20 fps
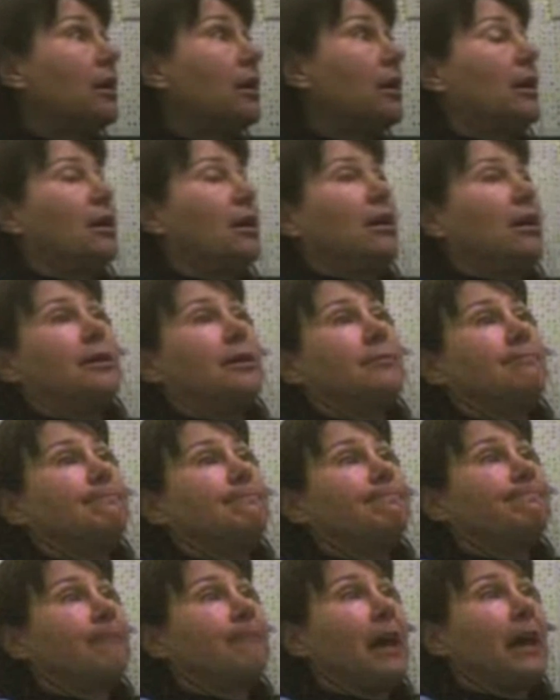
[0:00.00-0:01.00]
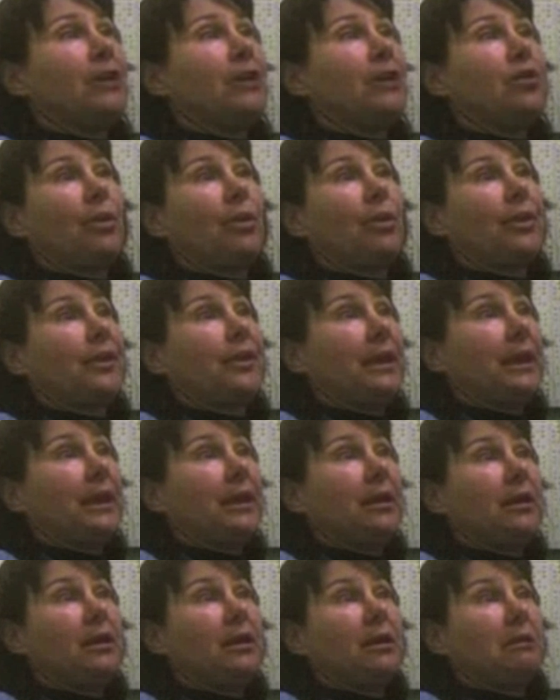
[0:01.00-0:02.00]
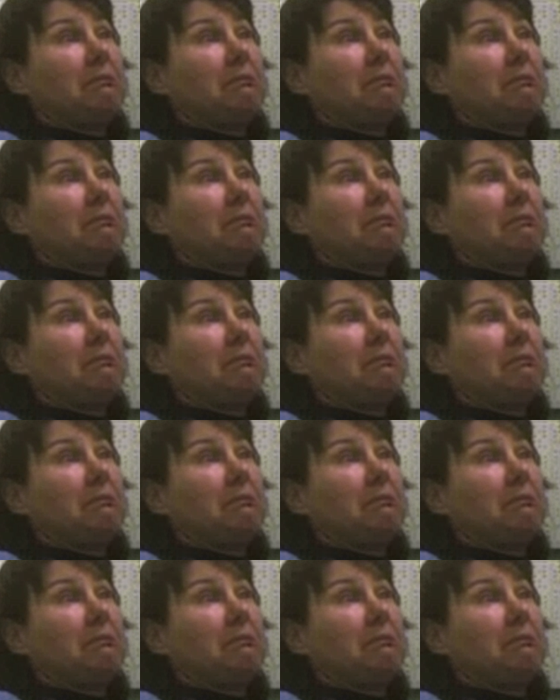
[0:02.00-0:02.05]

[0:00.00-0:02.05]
I don't think